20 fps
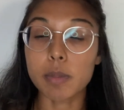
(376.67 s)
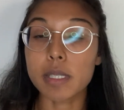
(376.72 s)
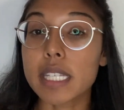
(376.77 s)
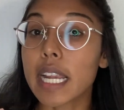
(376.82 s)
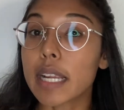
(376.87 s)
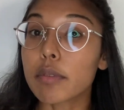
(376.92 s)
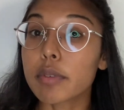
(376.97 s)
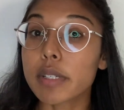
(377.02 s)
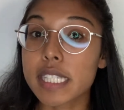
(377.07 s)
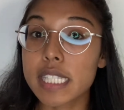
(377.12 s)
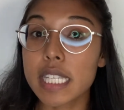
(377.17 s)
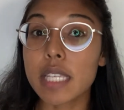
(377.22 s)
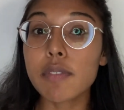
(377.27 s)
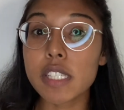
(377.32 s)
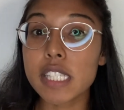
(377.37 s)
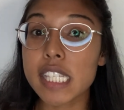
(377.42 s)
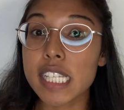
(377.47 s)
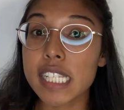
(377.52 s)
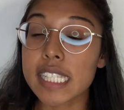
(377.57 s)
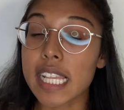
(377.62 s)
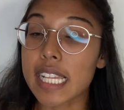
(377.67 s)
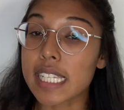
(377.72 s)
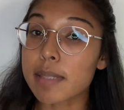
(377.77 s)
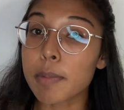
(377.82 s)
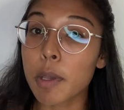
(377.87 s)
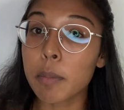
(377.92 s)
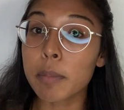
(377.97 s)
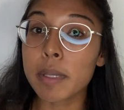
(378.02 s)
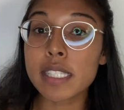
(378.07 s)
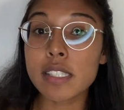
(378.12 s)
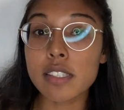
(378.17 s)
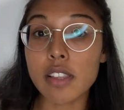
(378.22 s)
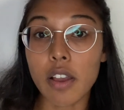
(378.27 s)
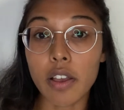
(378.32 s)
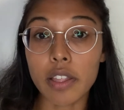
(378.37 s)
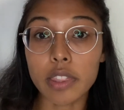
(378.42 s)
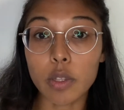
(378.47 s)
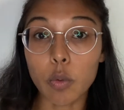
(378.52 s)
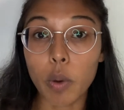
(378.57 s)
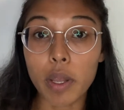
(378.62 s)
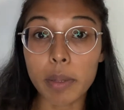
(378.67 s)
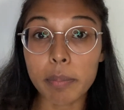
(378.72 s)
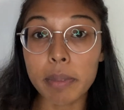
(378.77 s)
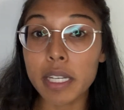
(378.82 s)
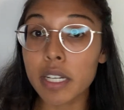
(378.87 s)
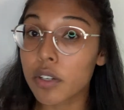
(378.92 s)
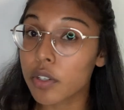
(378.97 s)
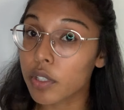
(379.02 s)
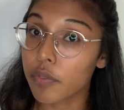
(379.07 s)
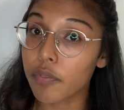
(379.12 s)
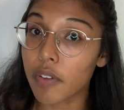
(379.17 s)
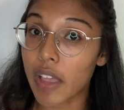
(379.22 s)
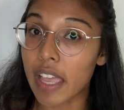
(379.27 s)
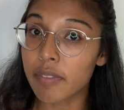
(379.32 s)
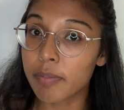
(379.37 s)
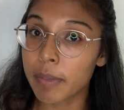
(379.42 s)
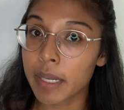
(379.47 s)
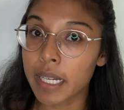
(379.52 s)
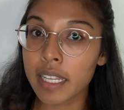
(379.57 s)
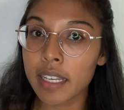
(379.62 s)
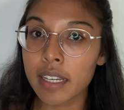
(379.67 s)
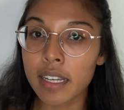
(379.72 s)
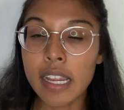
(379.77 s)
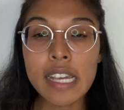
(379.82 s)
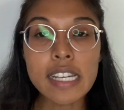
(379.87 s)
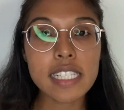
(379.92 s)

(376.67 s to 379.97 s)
Did I receive a success moment on the one minute or the five minute?